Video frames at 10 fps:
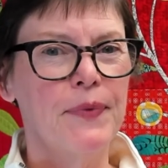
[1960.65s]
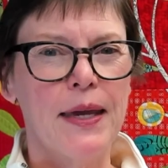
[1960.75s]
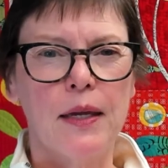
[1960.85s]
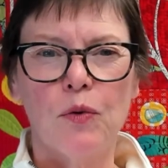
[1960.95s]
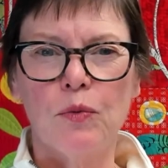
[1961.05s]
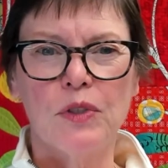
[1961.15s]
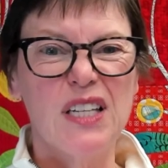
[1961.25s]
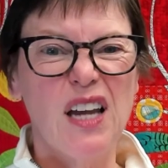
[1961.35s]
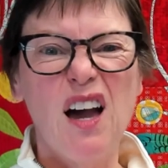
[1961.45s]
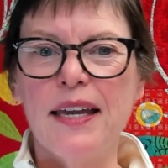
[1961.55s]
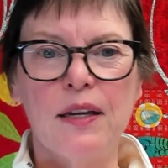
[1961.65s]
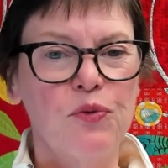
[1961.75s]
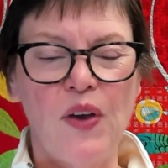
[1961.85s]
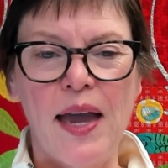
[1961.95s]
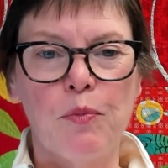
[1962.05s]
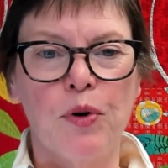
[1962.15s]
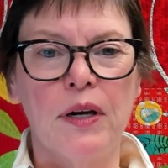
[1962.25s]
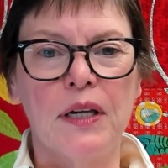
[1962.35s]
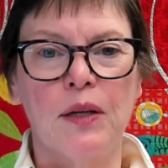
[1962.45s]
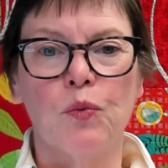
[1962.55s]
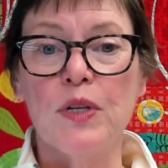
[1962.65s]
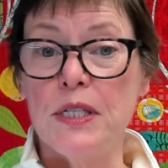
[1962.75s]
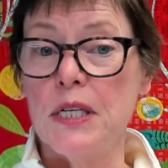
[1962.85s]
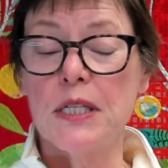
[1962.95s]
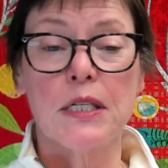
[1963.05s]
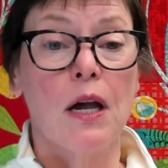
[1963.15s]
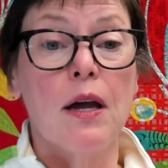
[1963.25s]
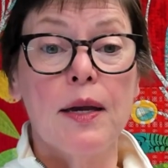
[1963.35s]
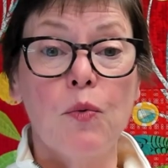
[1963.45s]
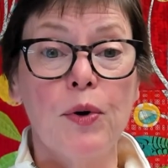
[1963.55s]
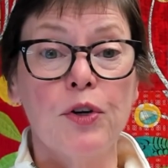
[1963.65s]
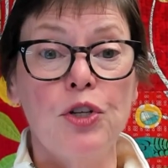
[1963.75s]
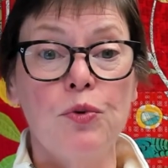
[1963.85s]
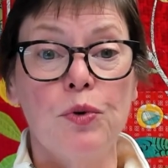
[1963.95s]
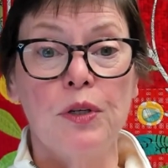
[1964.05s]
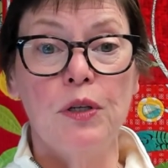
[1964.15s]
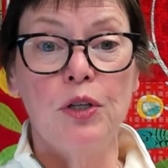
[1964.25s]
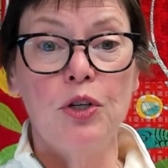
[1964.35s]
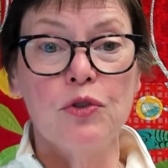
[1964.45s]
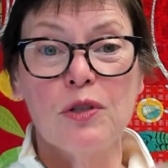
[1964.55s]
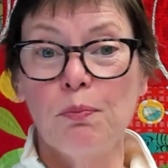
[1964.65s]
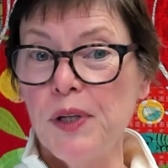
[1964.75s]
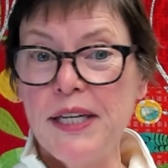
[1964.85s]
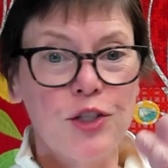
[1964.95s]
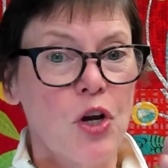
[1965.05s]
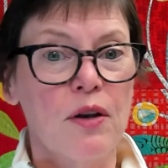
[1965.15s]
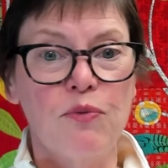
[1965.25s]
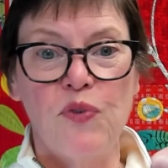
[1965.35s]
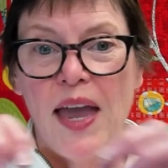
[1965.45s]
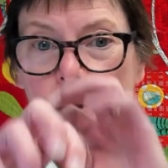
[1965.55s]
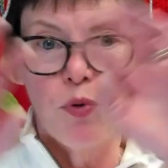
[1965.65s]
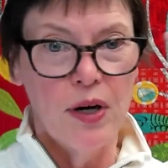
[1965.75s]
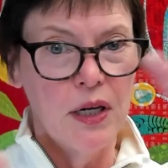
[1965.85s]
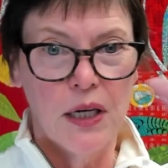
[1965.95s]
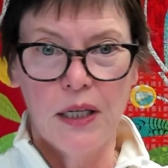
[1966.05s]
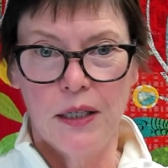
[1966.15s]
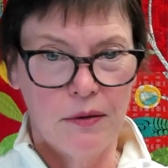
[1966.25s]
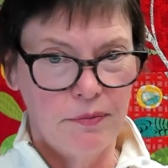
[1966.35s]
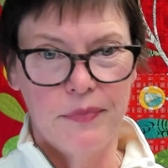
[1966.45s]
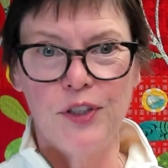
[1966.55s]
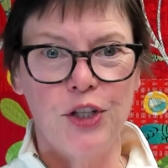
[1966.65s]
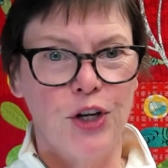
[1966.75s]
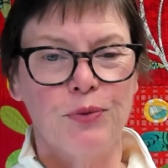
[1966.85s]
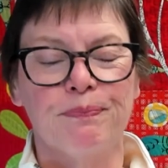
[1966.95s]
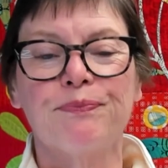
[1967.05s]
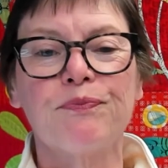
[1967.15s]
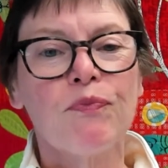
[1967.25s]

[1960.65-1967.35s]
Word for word: like dyeing of fabric and resist dyeing where you would use bleach on fabric and, you know,